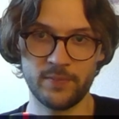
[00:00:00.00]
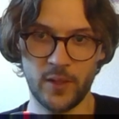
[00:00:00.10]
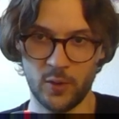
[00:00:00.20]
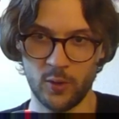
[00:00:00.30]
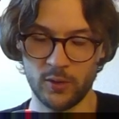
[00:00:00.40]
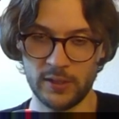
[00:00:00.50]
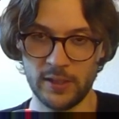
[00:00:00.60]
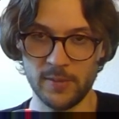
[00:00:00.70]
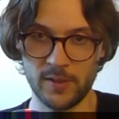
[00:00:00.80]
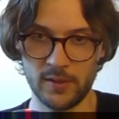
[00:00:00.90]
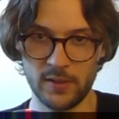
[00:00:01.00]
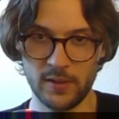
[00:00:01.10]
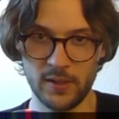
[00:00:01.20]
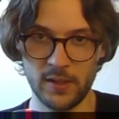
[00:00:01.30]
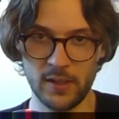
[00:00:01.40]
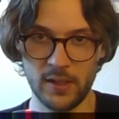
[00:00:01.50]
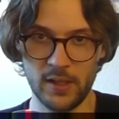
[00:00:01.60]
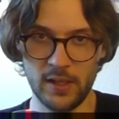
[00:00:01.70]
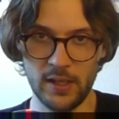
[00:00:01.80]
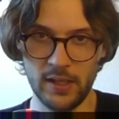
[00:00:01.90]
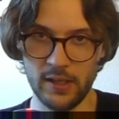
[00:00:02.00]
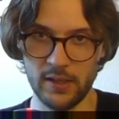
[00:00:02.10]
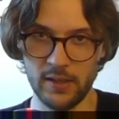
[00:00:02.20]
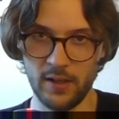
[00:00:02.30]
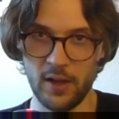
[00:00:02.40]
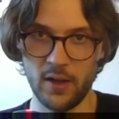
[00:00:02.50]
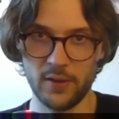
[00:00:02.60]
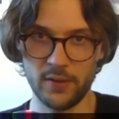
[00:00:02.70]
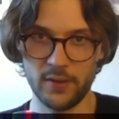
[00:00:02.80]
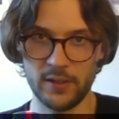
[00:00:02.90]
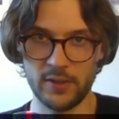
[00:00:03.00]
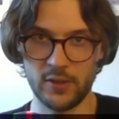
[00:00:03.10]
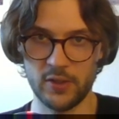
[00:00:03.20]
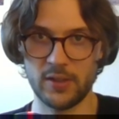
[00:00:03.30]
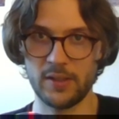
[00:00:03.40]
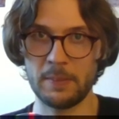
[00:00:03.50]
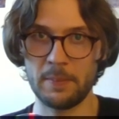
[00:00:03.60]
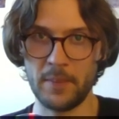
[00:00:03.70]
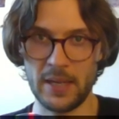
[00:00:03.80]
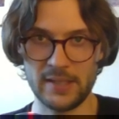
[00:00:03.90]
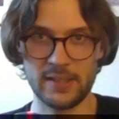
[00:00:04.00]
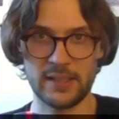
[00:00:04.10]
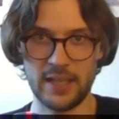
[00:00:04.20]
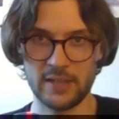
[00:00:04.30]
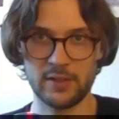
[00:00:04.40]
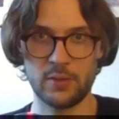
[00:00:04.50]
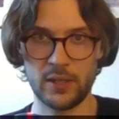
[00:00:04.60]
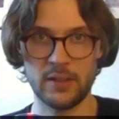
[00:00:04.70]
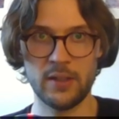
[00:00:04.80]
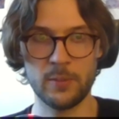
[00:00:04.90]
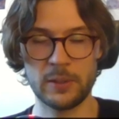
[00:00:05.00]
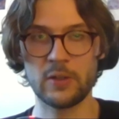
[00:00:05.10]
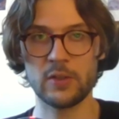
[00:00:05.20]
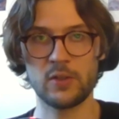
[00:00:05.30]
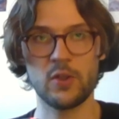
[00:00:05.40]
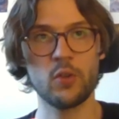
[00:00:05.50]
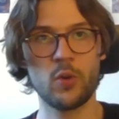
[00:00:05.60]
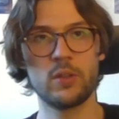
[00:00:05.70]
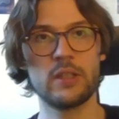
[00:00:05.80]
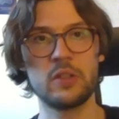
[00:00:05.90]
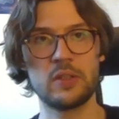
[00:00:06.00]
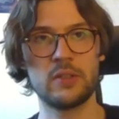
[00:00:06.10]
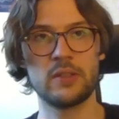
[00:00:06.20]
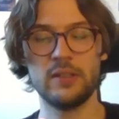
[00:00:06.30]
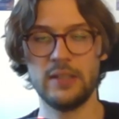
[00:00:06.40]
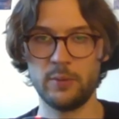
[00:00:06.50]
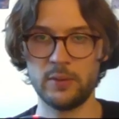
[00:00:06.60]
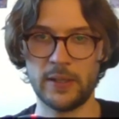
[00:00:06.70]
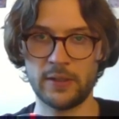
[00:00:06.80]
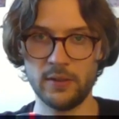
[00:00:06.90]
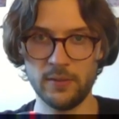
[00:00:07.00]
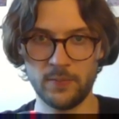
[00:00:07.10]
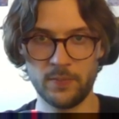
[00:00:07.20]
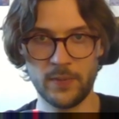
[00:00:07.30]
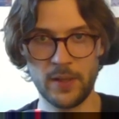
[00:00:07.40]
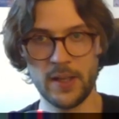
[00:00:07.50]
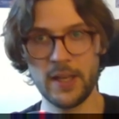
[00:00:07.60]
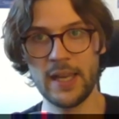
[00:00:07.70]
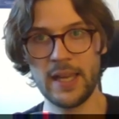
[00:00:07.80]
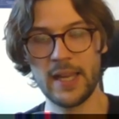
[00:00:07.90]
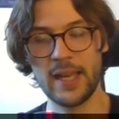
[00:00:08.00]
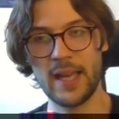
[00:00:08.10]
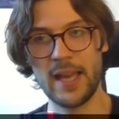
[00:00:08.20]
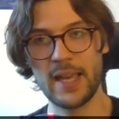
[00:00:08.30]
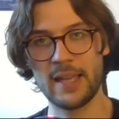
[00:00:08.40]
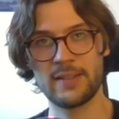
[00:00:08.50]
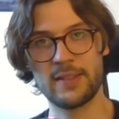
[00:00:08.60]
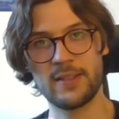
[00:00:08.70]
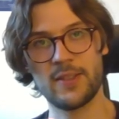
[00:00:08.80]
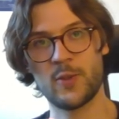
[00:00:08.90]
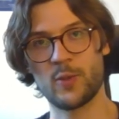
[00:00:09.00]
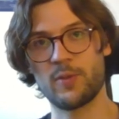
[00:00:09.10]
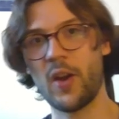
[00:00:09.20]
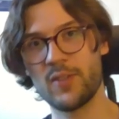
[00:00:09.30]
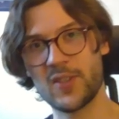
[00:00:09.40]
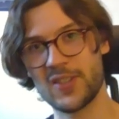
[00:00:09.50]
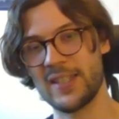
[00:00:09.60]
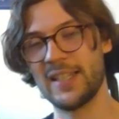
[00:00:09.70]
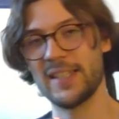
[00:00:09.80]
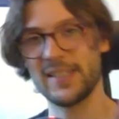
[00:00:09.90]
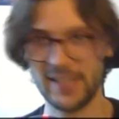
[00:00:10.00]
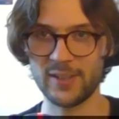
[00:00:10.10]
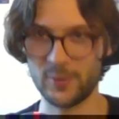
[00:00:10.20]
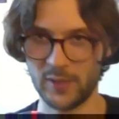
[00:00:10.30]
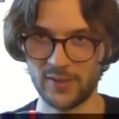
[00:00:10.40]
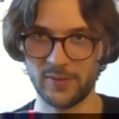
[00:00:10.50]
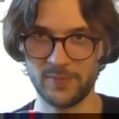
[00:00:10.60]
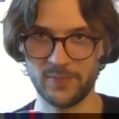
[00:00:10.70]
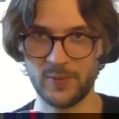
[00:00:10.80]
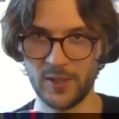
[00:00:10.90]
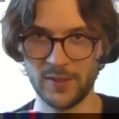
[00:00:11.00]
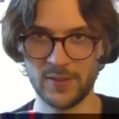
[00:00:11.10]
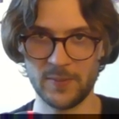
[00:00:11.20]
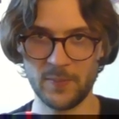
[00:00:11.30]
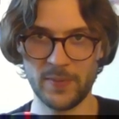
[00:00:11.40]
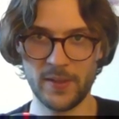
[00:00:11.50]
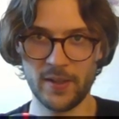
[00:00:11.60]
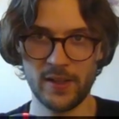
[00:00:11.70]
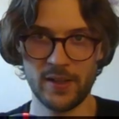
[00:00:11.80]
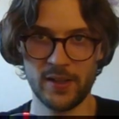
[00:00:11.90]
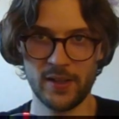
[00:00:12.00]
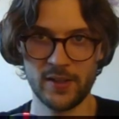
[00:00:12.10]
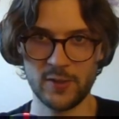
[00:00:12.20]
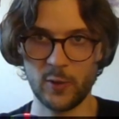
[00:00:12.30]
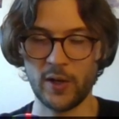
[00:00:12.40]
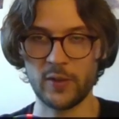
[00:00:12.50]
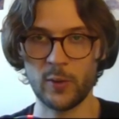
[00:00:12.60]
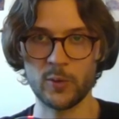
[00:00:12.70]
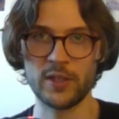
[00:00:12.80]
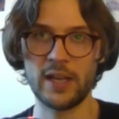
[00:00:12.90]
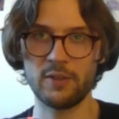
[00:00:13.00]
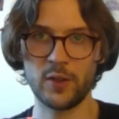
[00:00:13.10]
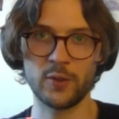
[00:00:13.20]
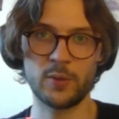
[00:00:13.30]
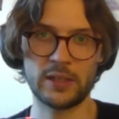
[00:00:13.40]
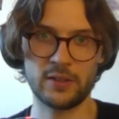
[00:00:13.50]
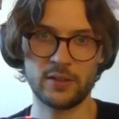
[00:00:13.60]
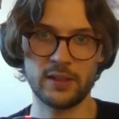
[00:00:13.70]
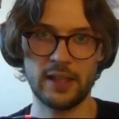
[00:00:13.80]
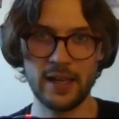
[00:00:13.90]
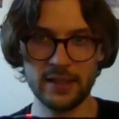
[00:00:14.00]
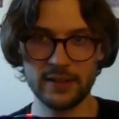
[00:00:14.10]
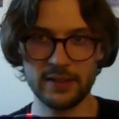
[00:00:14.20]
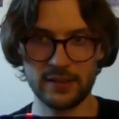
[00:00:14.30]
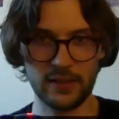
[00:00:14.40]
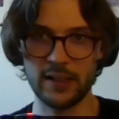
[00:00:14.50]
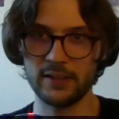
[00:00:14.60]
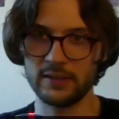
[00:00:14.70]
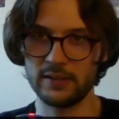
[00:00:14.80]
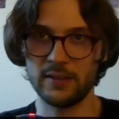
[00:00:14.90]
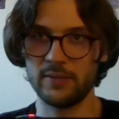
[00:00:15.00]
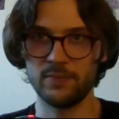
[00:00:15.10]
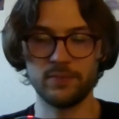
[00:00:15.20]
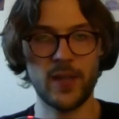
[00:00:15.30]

all the games. Han is just an amazing answer right now, because not only does it deal with Wrecker, it survives the second Wrecker, right? So I know they have another Wrecker in hand, and